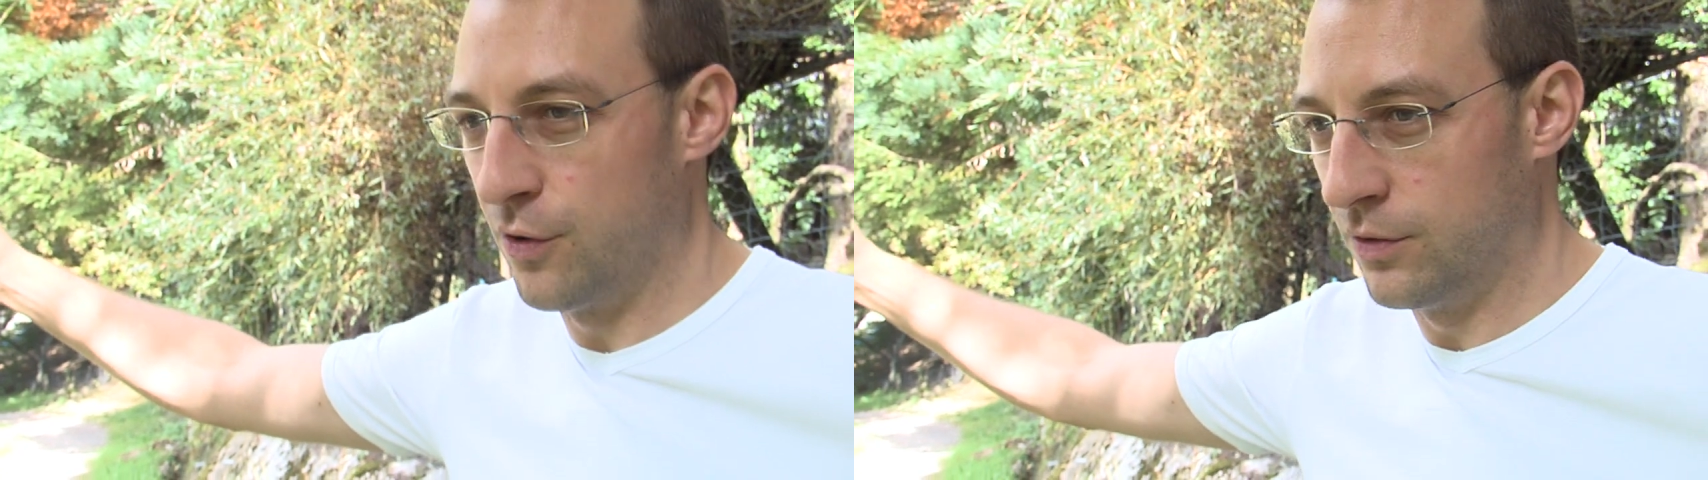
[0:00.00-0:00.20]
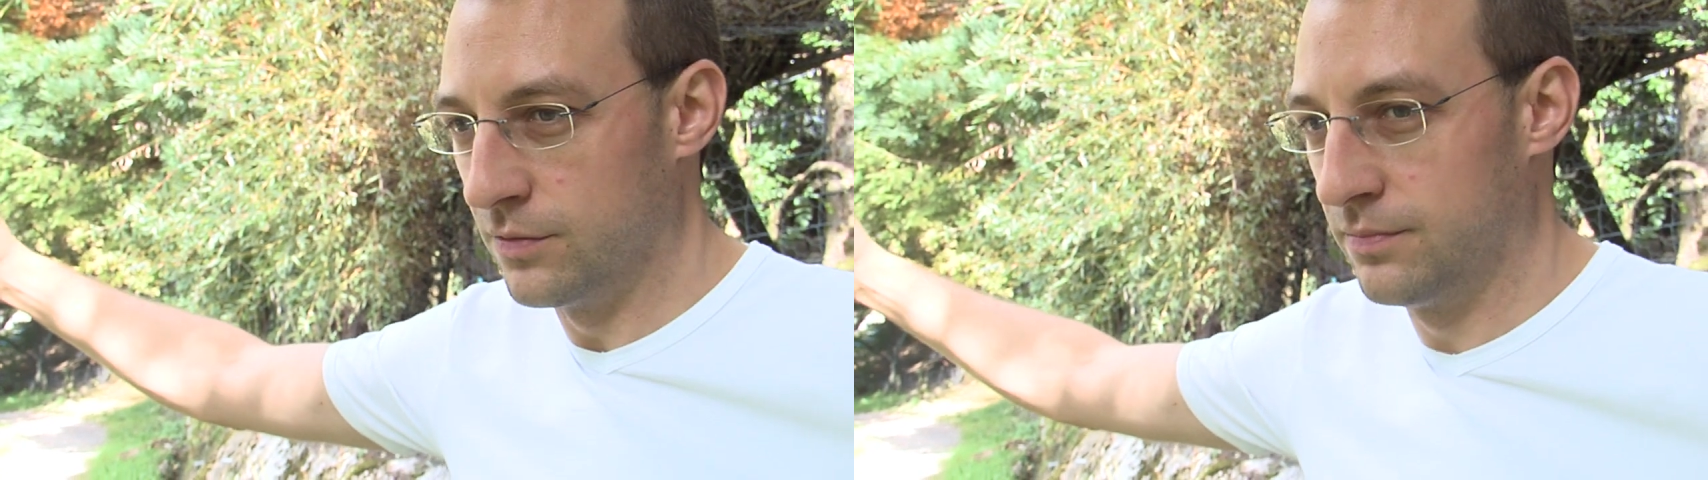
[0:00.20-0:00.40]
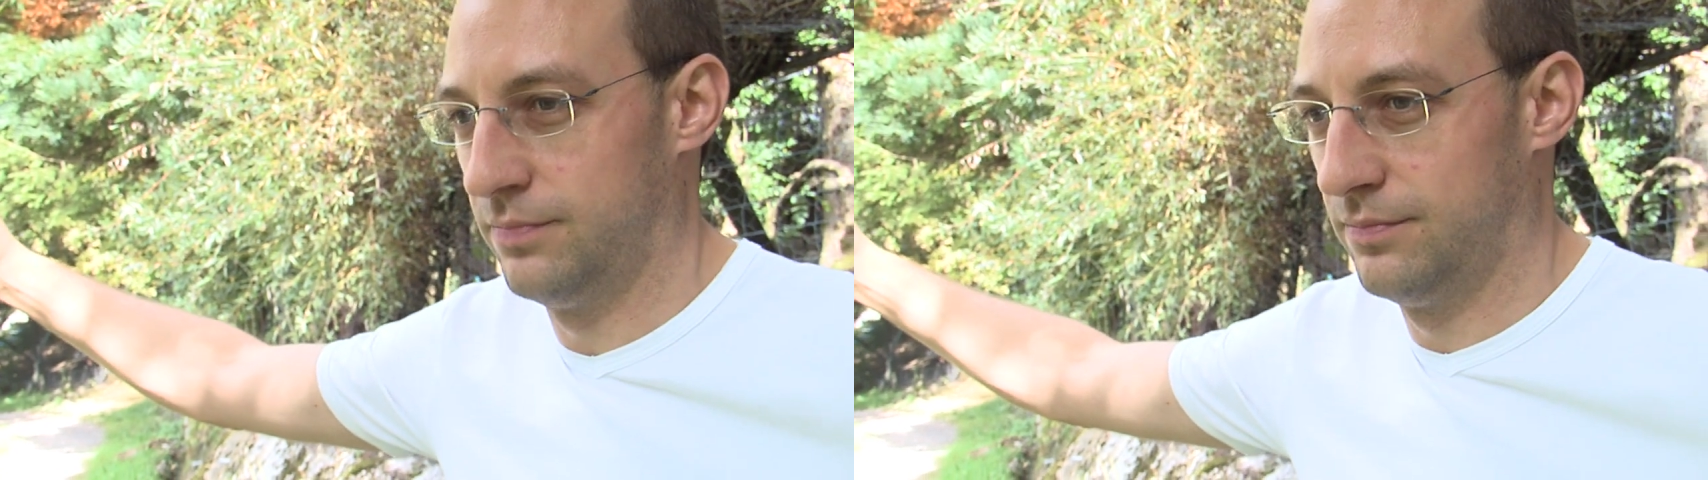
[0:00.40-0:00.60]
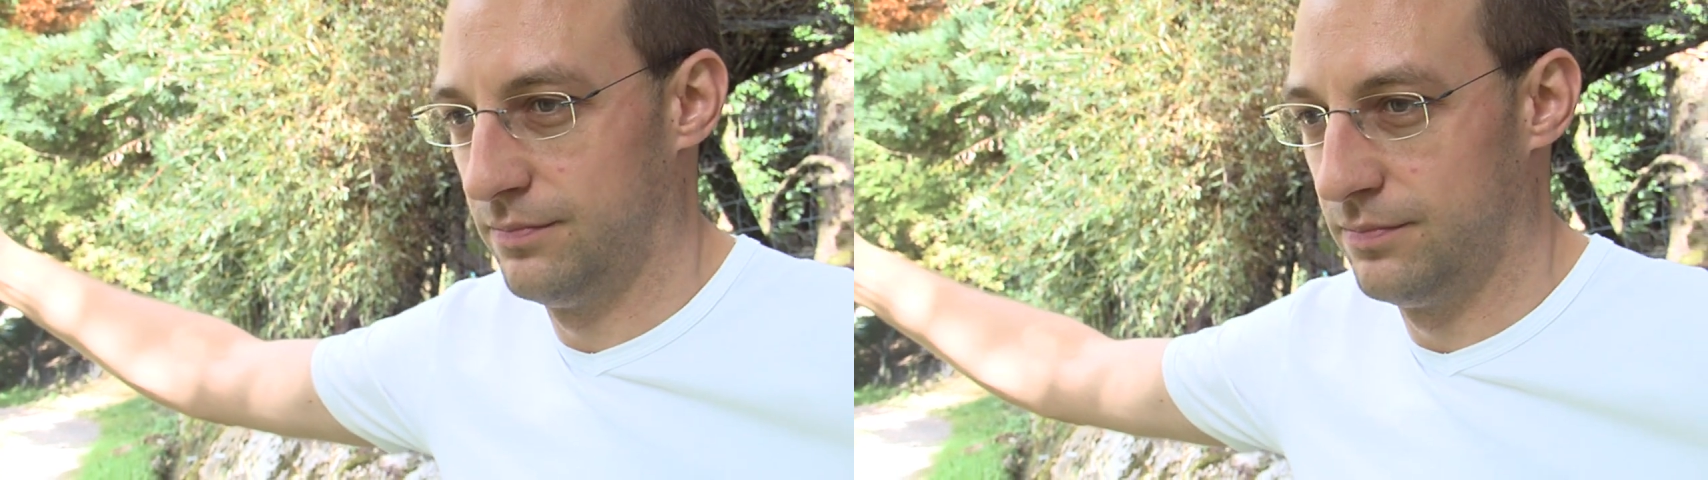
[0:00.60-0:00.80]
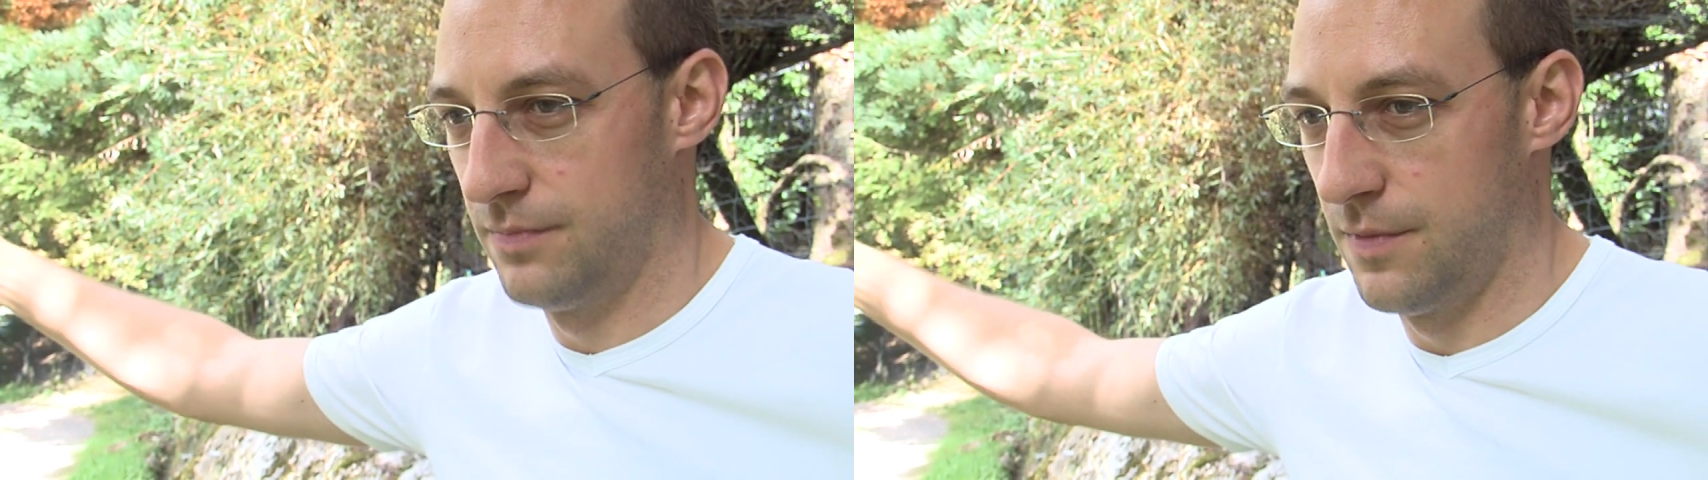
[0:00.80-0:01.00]
own
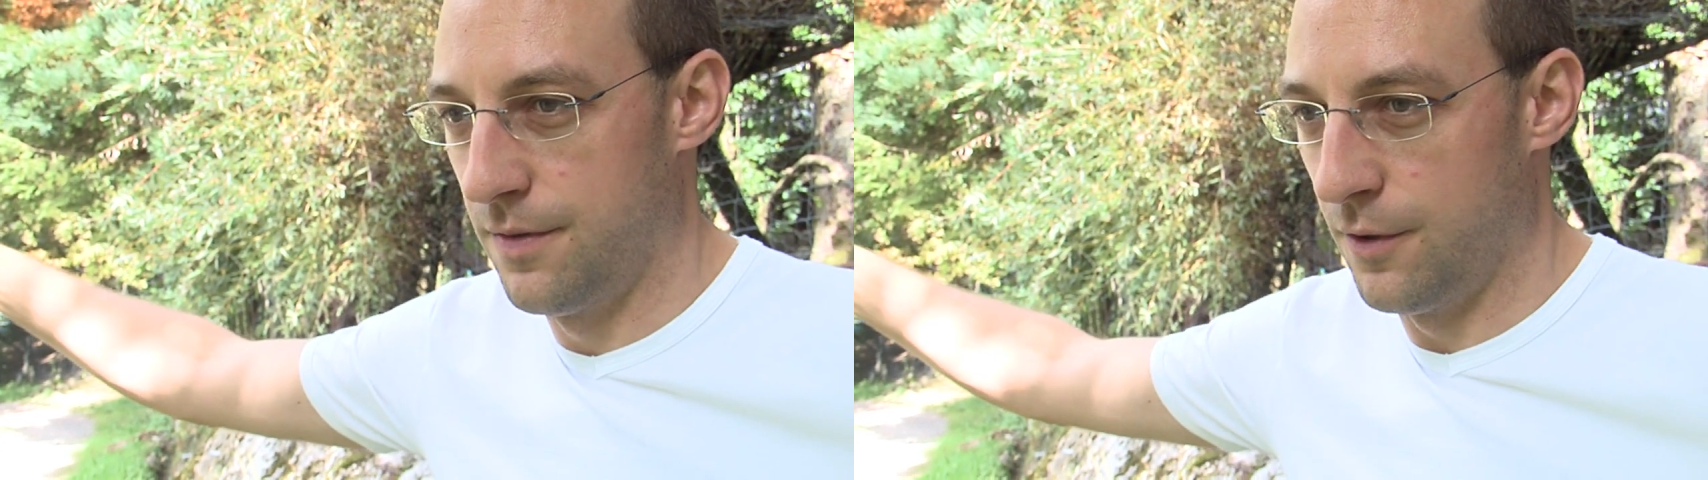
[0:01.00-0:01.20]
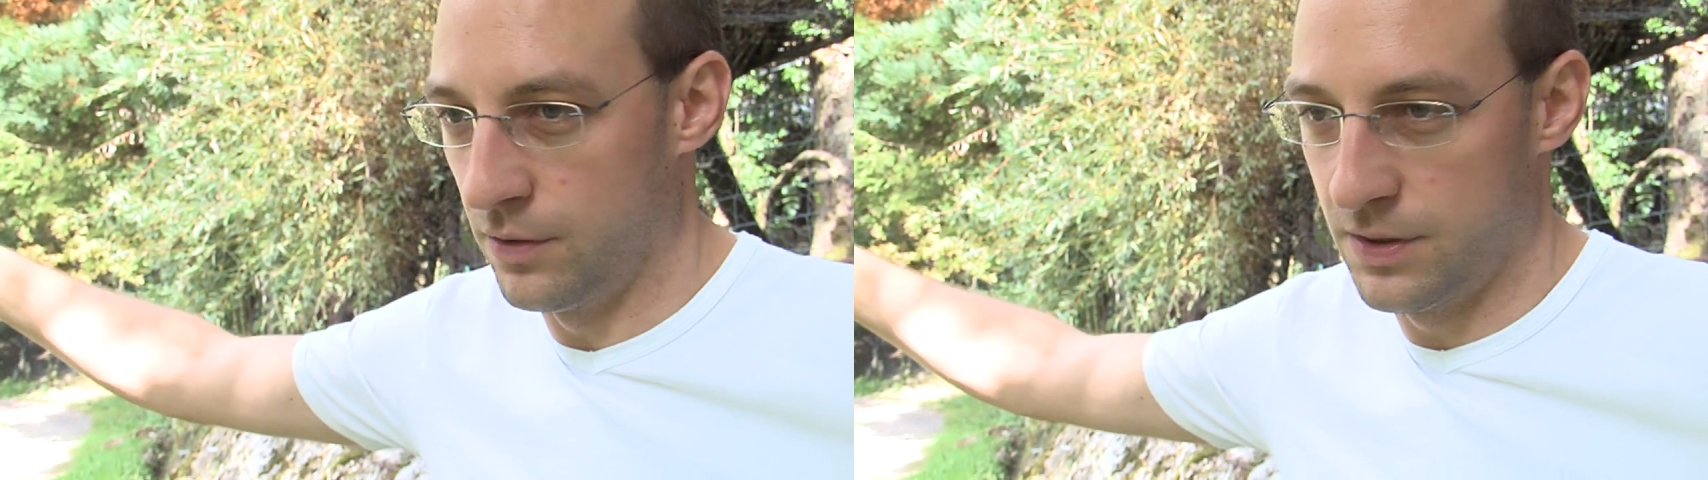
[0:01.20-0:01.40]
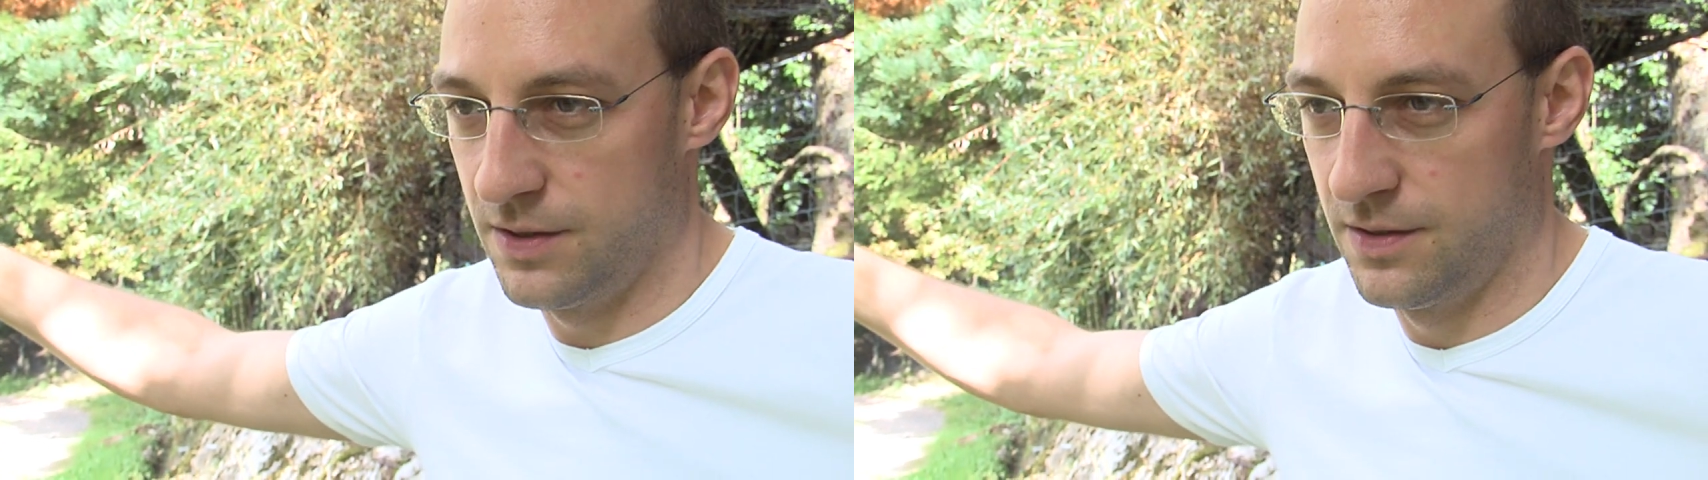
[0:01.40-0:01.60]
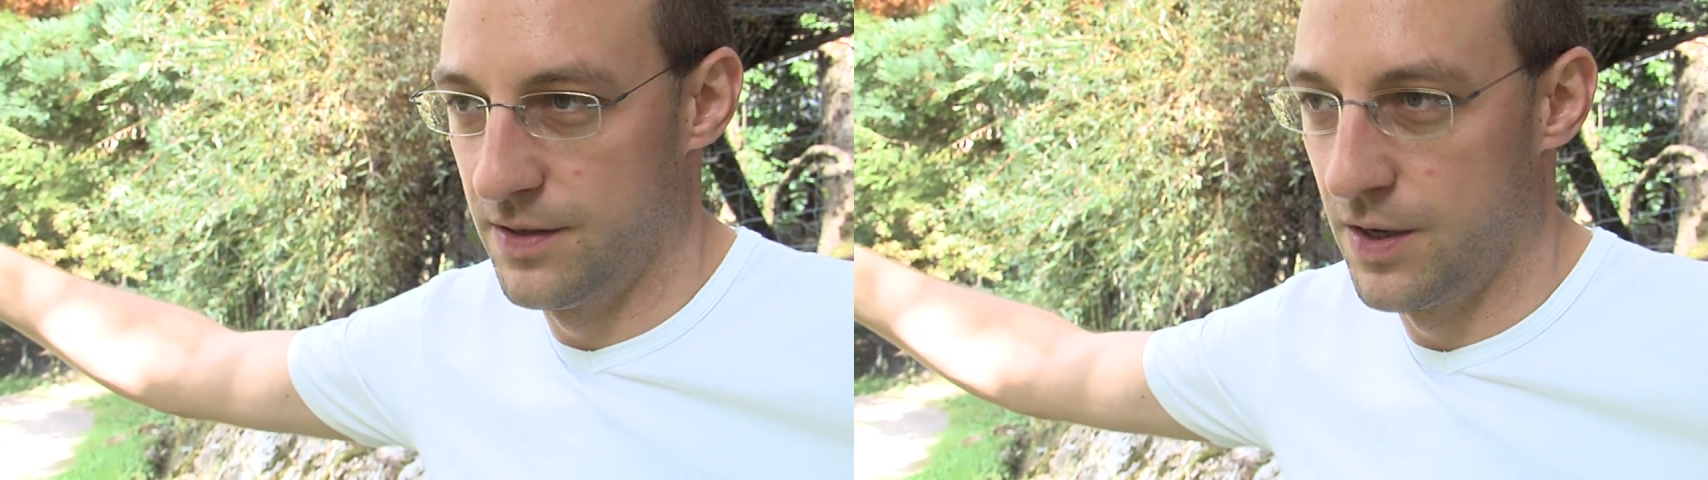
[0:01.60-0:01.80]
thoughts,